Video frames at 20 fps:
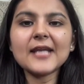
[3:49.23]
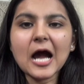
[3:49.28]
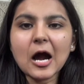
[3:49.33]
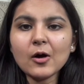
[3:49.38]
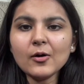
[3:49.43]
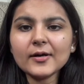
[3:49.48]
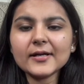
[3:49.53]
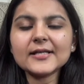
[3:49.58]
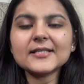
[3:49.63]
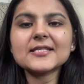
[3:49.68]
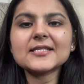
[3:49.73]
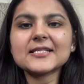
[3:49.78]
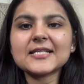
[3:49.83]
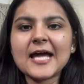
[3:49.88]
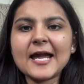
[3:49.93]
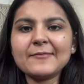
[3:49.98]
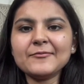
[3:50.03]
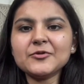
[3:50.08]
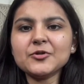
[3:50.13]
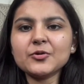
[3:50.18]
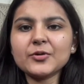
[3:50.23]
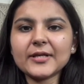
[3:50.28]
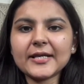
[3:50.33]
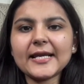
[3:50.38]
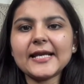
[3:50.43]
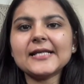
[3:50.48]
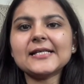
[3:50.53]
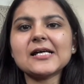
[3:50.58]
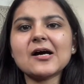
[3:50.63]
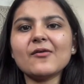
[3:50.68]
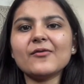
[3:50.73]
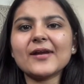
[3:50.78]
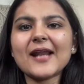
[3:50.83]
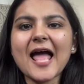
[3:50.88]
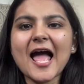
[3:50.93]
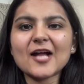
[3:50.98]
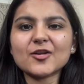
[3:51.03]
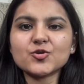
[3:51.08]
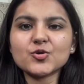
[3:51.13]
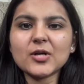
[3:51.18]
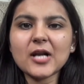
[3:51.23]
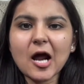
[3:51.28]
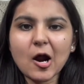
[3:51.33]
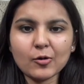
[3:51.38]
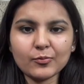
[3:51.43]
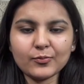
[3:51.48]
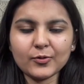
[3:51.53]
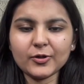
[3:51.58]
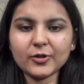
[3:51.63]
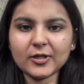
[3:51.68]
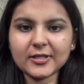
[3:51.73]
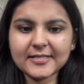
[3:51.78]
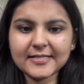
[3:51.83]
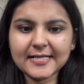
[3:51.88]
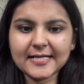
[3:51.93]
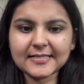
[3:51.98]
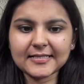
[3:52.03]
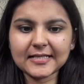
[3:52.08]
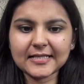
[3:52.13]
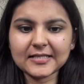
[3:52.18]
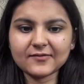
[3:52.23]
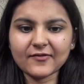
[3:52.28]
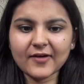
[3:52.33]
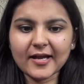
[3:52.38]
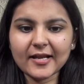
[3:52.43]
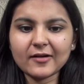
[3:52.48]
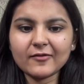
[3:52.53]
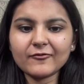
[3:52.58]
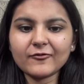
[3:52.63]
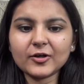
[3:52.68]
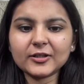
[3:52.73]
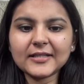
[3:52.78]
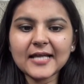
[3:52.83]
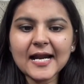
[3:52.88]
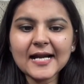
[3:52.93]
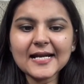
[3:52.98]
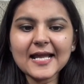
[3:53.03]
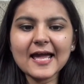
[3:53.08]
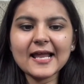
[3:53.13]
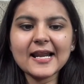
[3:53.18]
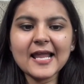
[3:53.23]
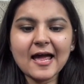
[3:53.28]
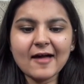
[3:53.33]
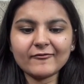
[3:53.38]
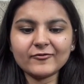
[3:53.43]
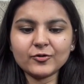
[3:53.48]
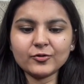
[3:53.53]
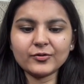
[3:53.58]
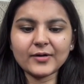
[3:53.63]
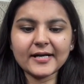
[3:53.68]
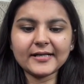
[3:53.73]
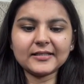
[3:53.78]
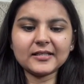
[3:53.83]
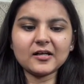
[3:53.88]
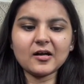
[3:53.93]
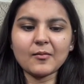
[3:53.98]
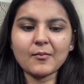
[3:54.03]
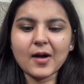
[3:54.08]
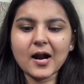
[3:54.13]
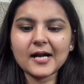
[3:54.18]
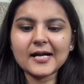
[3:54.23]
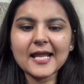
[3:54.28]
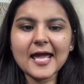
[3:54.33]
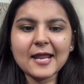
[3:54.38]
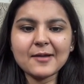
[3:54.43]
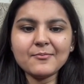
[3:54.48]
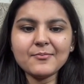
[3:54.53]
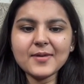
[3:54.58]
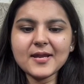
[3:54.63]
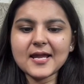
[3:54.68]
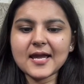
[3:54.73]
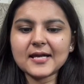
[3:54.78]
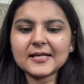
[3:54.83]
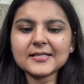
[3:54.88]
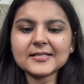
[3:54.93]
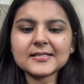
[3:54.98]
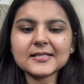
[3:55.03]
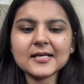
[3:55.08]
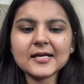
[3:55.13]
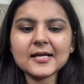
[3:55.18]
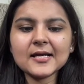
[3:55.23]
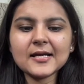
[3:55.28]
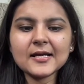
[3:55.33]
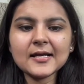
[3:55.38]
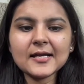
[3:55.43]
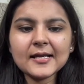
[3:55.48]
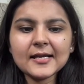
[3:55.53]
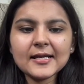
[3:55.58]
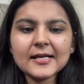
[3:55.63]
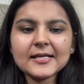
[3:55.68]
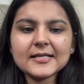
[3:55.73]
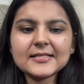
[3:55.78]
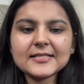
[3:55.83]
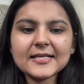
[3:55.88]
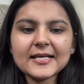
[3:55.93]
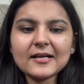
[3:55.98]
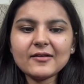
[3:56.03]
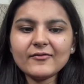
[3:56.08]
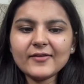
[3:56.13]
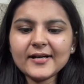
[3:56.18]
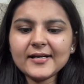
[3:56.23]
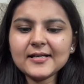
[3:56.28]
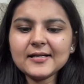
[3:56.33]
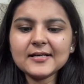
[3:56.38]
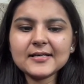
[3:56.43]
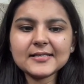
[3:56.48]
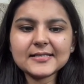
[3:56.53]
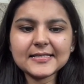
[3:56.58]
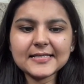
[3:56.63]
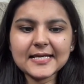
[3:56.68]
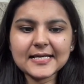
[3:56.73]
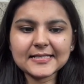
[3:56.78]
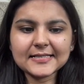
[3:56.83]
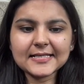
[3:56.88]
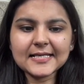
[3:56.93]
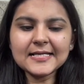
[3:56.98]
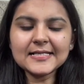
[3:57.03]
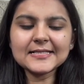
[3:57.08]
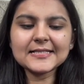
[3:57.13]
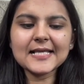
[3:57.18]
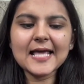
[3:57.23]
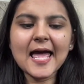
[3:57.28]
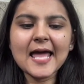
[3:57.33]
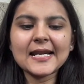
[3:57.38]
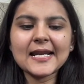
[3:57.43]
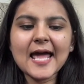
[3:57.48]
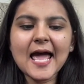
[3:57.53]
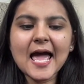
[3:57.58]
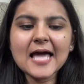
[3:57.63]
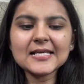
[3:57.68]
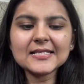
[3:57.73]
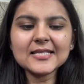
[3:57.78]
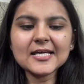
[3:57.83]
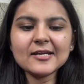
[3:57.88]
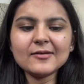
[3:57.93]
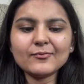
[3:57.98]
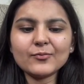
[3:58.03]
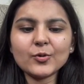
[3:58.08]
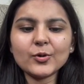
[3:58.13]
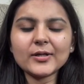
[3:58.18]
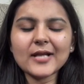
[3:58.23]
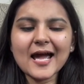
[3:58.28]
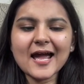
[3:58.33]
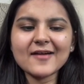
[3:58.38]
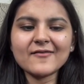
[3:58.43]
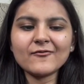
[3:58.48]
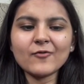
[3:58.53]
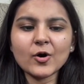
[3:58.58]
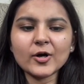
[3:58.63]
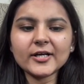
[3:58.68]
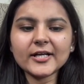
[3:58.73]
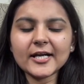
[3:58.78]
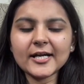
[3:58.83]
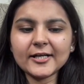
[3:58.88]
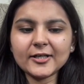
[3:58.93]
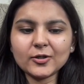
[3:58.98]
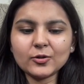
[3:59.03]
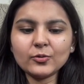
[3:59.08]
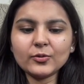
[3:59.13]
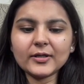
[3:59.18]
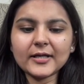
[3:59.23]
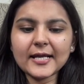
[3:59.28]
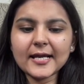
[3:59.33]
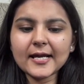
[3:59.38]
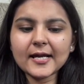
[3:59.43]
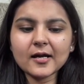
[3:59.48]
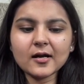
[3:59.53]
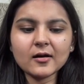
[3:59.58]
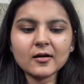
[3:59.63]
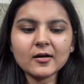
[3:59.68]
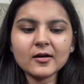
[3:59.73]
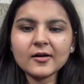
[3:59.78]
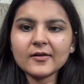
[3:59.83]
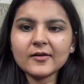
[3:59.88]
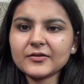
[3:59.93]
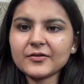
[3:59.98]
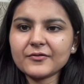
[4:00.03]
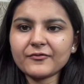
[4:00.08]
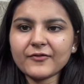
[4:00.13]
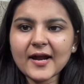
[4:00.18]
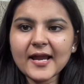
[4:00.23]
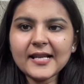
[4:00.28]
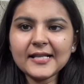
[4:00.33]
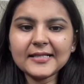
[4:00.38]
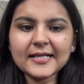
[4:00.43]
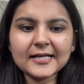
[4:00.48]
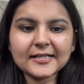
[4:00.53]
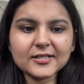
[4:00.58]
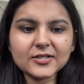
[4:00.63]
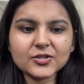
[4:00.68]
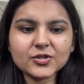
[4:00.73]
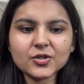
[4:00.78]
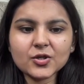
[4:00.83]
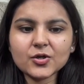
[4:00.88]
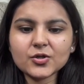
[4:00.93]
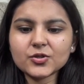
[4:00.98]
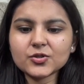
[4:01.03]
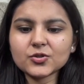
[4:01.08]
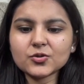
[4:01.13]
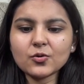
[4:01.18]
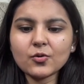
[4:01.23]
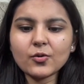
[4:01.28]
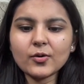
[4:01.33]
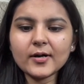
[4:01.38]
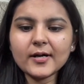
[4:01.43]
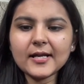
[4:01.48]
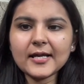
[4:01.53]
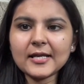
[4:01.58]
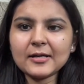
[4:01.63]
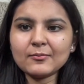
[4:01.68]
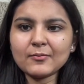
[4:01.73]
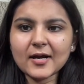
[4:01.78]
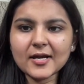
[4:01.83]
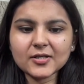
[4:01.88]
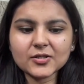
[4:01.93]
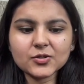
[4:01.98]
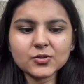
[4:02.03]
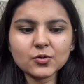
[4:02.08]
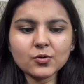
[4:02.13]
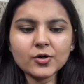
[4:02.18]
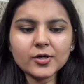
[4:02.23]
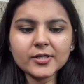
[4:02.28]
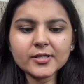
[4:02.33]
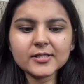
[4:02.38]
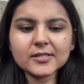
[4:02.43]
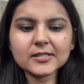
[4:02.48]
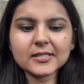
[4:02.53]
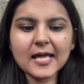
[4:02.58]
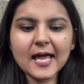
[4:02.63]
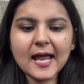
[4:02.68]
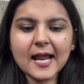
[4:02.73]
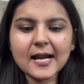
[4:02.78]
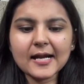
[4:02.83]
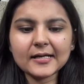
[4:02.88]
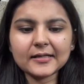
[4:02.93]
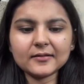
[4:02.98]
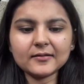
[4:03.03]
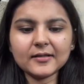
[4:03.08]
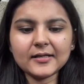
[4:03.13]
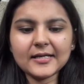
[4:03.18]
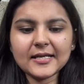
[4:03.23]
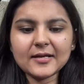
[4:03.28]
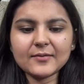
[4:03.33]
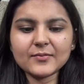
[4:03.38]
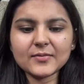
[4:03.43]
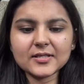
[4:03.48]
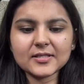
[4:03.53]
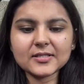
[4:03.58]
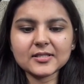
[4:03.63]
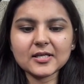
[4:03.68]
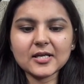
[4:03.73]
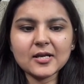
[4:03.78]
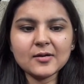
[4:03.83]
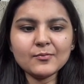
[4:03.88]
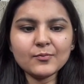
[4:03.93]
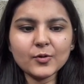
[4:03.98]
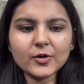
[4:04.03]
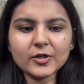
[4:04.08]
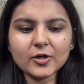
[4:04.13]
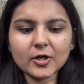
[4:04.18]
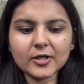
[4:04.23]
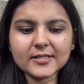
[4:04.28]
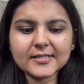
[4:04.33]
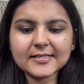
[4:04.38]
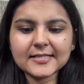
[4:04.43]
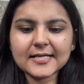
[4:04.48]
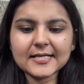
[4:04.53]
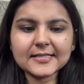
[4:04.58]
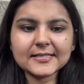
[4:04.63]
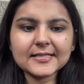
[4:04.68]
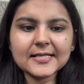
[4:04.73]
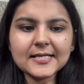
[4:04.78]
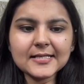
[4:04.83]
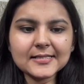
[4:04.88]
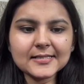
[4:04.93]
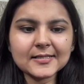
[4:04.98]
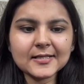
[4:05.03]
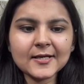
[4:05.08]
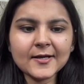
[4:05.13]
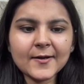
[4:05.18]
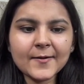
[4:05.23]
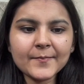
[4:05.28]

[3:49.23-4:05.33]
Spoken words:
Now it's time to create our actual output.css file. For that, I'll have to write the command npx tailwind css, and as the input I want it to take the file that is stored in my source, and the name is input.css.